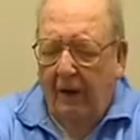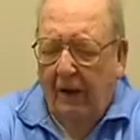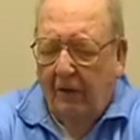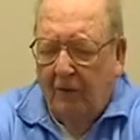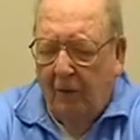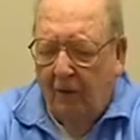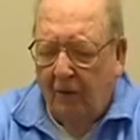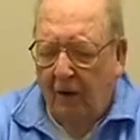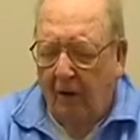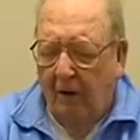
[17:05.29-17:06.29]

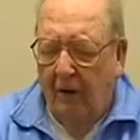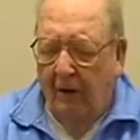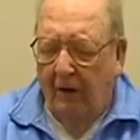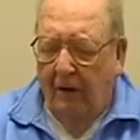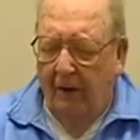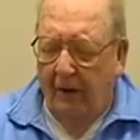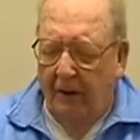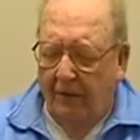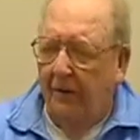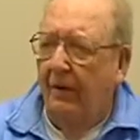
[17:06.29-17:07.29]
escorts all the way around
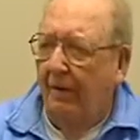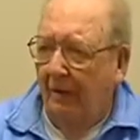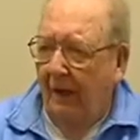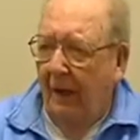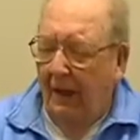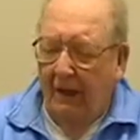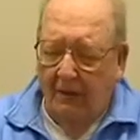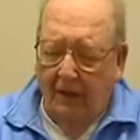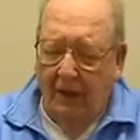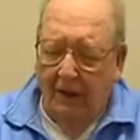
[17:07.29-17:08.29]
these L
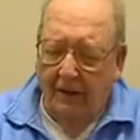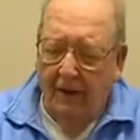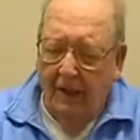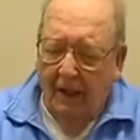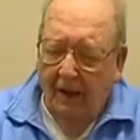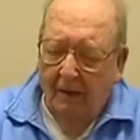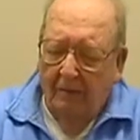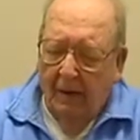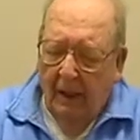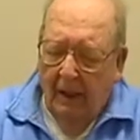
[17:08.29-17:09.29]
S Ts.
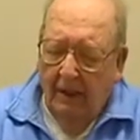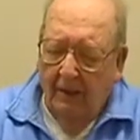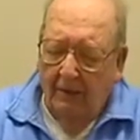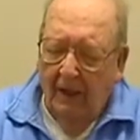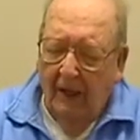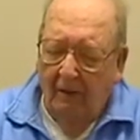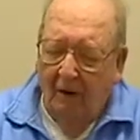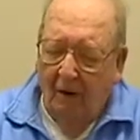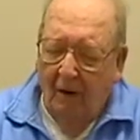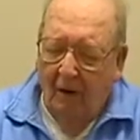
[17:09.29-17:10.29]
Instead of
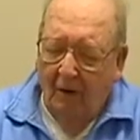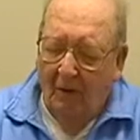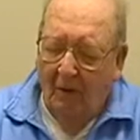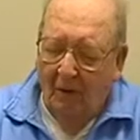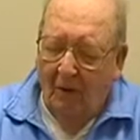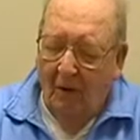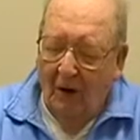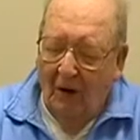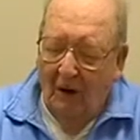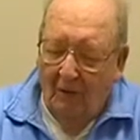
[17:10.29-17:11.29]

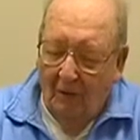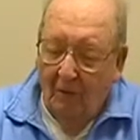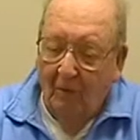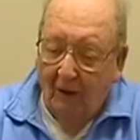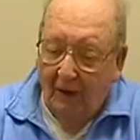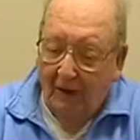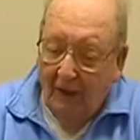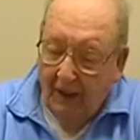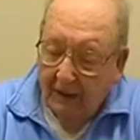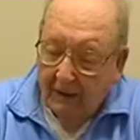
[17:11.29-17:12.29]
going like
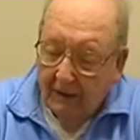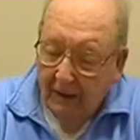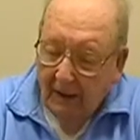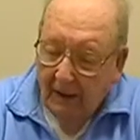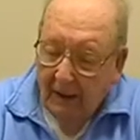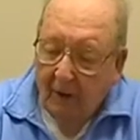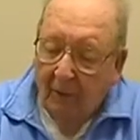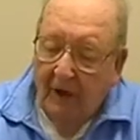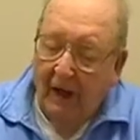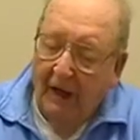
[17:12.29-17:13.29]
this,
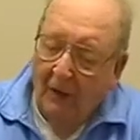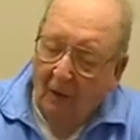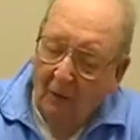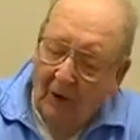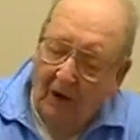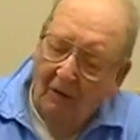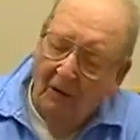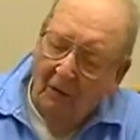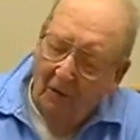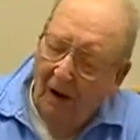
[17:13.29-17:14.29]
we had to go
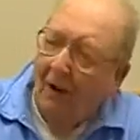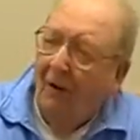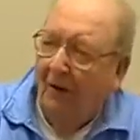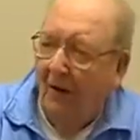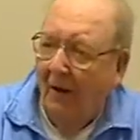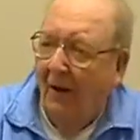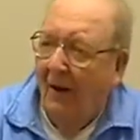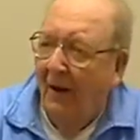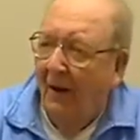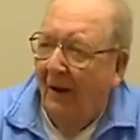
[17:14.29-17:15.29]
round and round
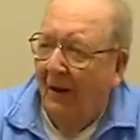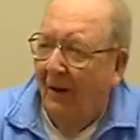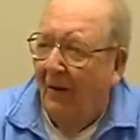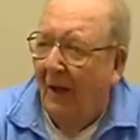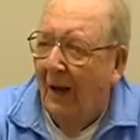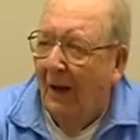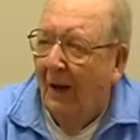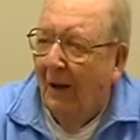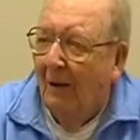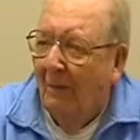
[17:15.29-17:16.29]
the thing,
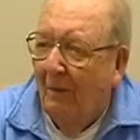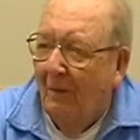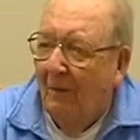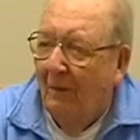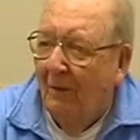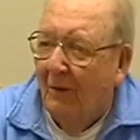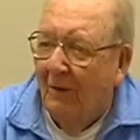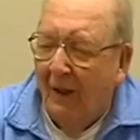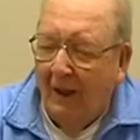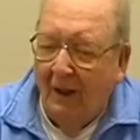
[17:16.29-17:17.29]

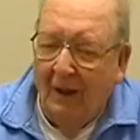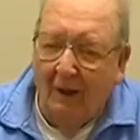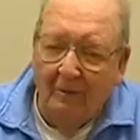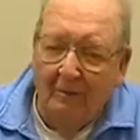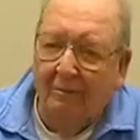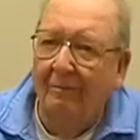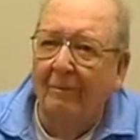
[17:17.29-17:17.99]
just like um,